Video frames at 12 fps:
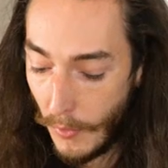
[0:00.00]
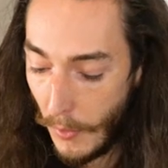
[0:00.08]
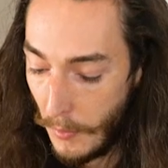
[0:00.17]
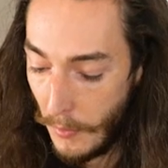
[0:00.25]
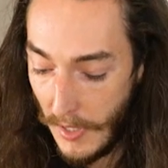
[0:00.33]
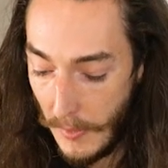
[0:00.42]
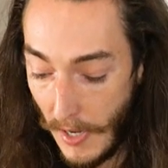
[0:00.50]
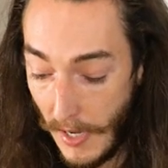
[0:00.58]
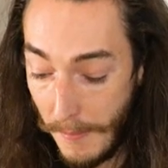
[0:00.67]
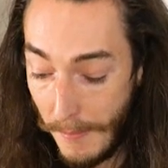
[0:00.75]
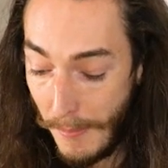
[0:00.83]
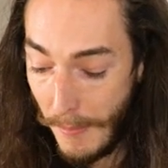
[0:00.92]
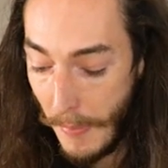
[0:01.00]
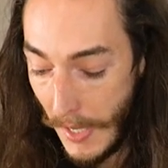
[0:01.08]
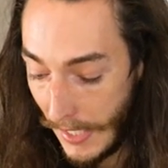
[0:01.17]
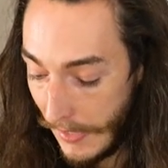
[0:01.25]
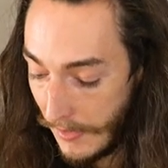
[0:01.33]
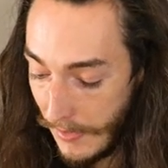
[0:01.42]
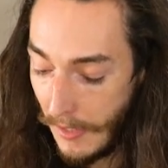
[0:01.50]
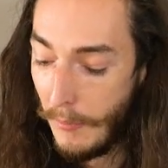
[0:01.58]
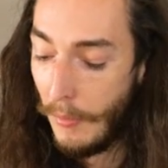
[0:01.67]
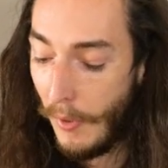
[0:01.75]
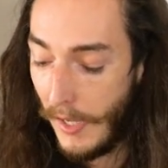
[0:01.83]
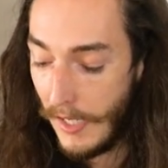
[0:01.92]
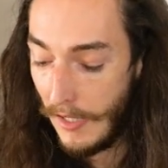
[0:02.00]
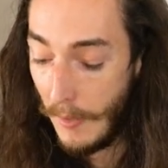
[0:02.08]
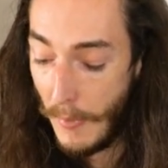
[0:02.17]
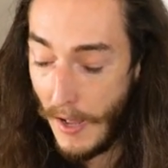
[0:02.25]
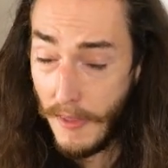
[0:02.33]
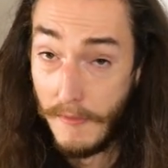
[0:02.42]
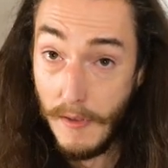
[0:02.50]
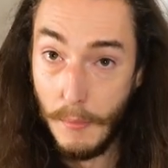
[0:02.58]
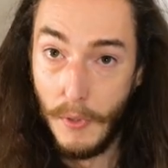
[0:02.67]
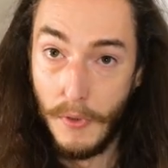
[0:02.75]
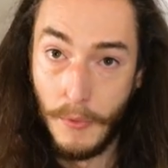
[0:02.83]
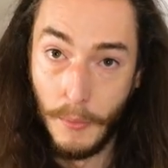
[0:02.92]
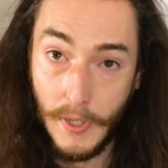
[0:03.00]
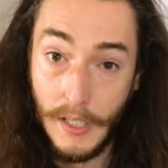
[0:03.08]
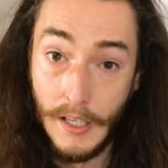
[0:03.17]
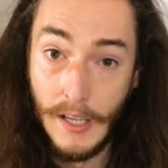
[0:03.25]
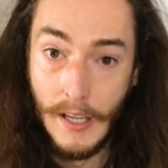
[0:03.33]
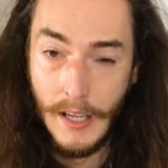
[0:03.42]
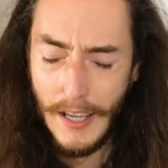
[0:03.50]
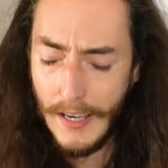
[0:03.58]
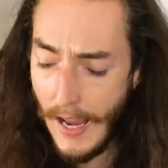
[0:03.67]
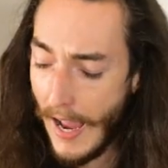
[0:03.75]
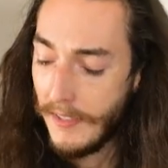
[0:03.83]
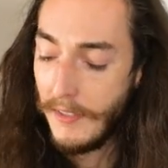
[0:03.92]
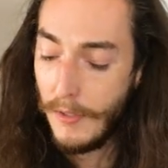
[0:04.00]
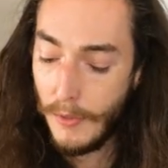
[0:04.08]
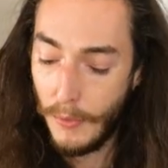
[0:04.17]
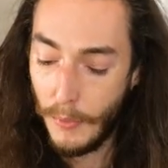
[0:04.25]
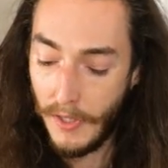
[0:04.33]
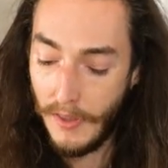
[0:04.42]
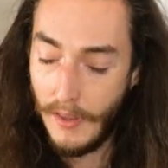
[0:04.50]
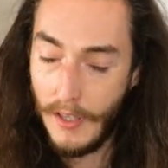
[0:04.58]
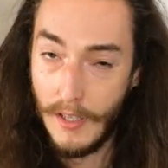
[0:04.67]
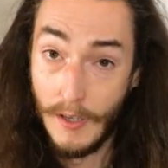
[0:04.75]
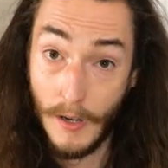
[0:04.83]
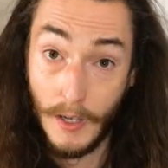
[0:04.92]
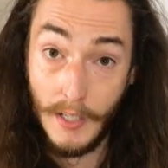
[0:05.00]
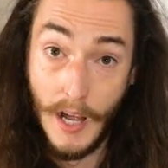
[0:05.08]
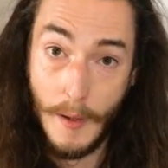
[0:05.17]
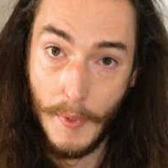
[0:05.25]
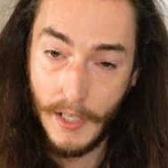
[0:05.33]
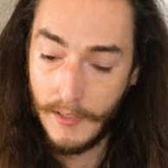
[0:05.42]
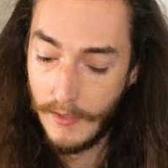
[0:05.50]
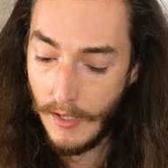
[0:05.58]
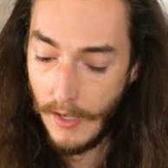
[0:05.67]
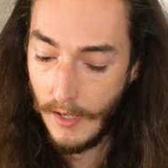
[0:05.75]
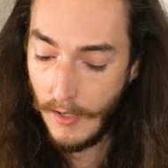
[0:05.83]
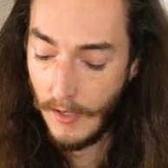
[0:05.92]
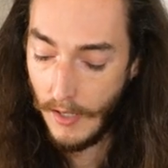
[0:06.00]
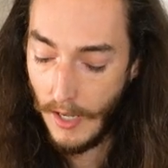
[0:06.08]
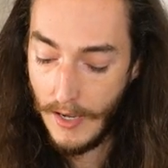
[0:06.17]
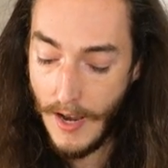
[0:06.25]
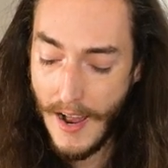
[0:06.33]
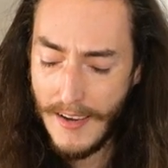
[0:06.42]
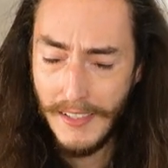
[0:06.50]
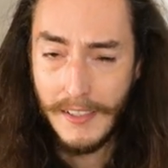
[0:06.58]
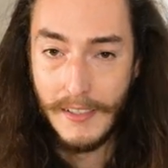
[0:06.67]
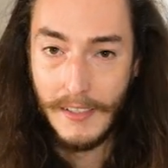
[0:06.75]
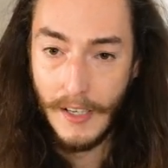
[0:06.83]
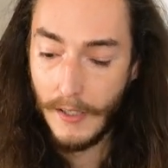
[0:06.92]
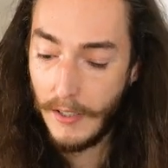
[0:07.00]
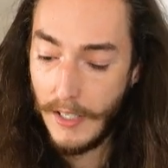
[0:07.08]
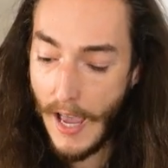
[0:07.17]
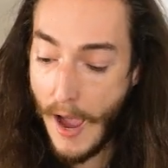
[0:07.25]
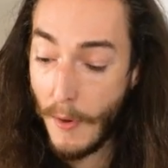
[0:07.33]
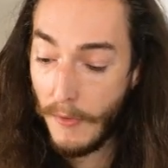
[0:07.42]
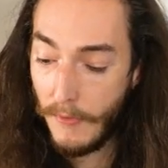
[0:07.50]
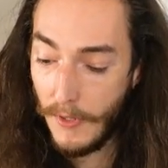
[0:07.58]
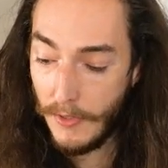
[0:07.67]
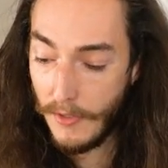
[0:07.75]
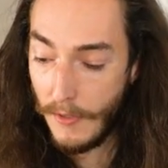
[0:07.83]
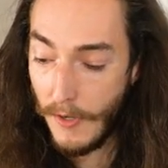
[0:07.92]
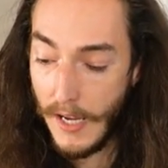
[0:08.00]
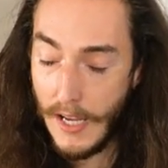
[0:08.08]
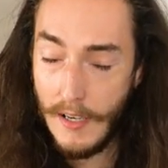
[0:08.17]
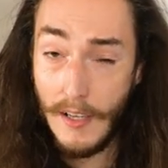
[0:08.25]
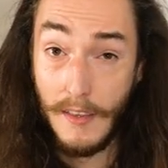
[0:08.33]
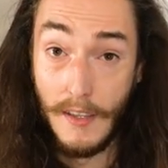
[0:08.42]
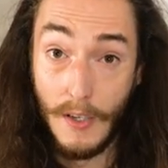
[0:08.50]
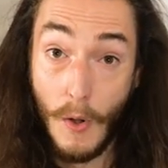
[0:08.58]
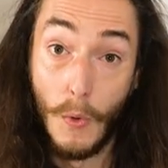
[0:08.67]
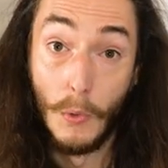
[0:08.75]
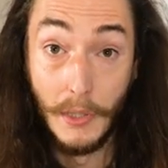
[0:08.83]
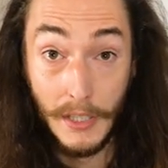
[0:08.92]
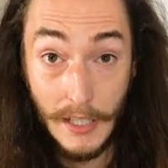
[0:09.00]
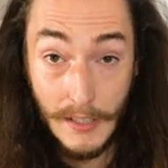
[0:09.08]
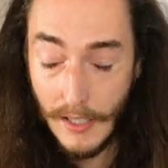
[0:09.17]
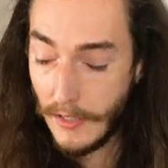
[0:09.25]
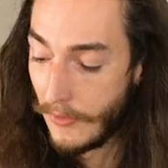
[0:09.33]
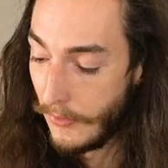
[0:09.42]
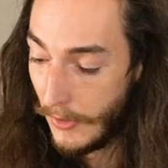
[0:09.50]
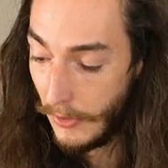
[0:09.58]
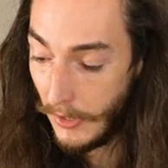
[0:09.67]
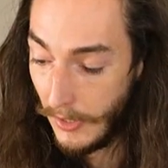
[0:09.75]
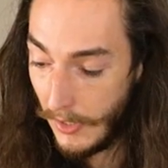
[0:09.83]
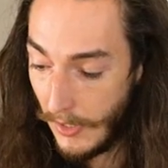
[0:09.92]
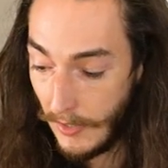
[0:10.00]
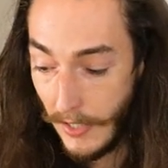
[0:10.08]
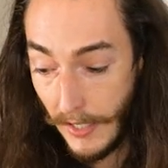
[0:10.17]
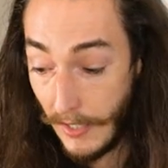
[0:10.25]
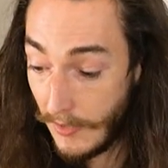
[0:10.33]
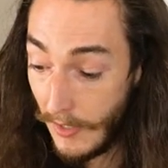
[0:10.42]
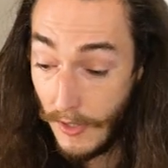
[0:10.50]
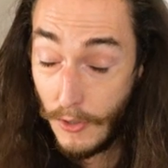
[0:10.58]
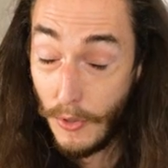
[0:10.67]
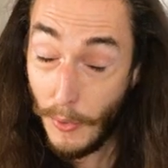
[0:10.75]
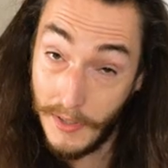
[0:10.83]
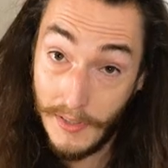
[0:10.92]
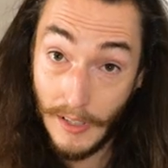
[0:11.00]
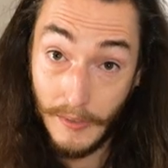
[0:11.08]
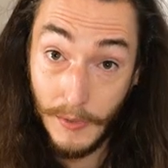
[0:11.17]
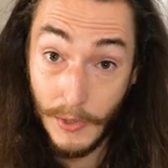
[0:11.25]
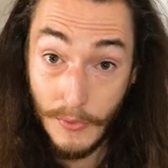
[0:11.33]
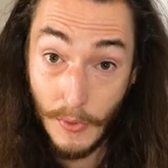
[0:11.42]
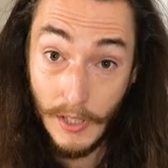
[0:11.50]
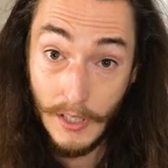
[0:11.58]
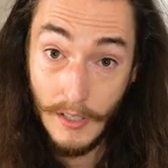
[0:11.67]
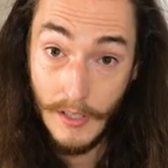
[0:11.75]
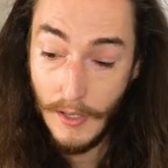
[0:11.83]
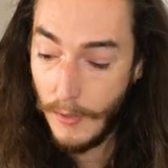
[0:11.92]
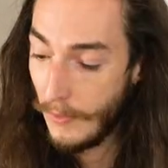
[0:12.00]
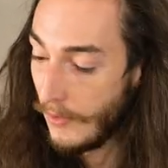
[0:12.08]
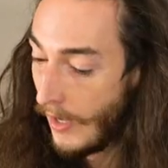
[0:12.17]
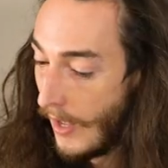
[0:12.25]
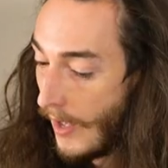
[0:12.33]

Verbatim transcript: what would be my biggest complaint about the Vimble 3, and it has to do with the ergonomics. And not necessarily how it feels in your hand. I think holding it does feel good, and like I said, the joystick feels really good to use,